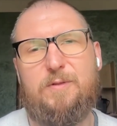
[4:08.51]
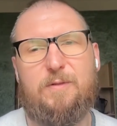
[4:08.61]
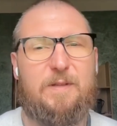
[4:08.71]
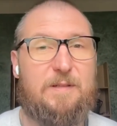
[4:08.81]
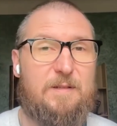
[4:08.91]

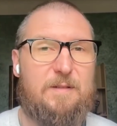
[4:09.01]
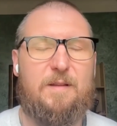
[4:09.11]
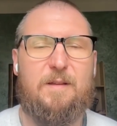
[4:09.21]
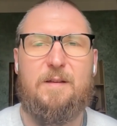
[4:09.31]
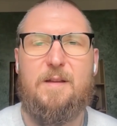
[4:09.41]
So this is
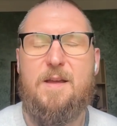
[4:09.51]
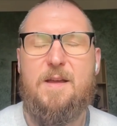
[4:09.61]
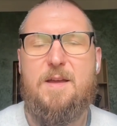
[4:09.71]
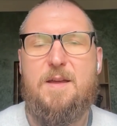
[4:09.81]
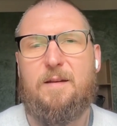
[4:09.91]
the
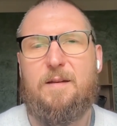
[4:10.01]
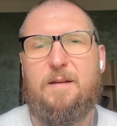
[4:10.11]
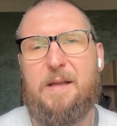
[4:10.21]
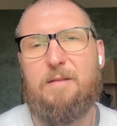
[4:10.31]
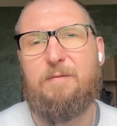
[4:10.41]

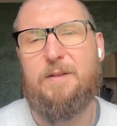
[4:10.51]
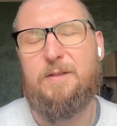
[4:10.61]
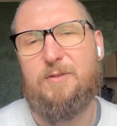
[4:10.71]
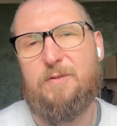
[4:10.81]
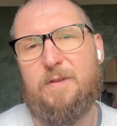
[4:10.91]
big
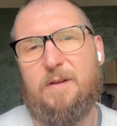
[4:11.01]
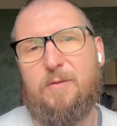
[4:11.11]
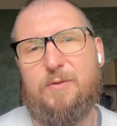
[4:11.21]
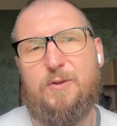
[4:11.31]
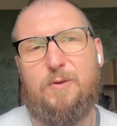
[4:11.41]
advantage of
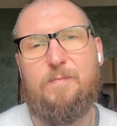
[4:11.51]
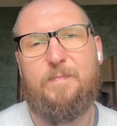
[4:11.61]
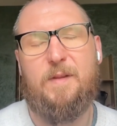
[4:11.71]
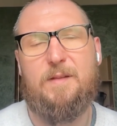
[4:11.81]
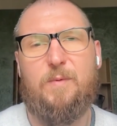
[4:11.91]
our
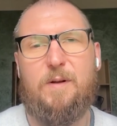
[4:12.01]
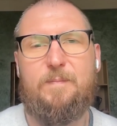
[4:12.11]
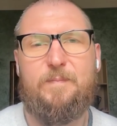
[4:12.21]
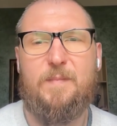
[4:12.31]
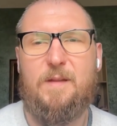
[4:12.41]
show as
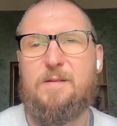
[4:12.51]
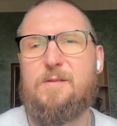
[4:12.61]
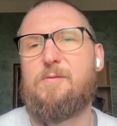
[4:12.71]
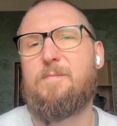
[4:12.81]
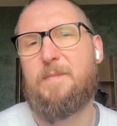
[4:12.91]
well.
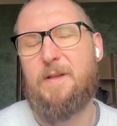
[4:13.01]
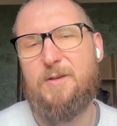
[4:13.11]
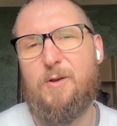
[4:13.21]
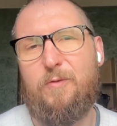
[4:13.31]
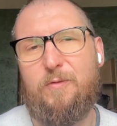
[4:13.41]
So
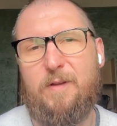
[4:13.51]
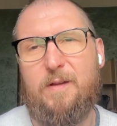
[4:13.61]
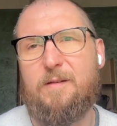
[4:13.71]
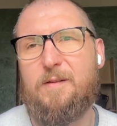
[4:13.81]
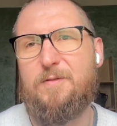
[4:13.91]
let's go to
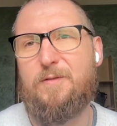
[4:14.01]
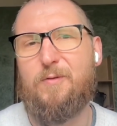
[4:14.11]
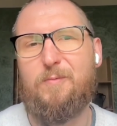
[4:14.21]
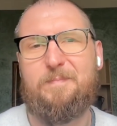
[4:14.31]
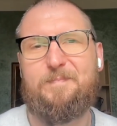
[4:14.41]
the interview.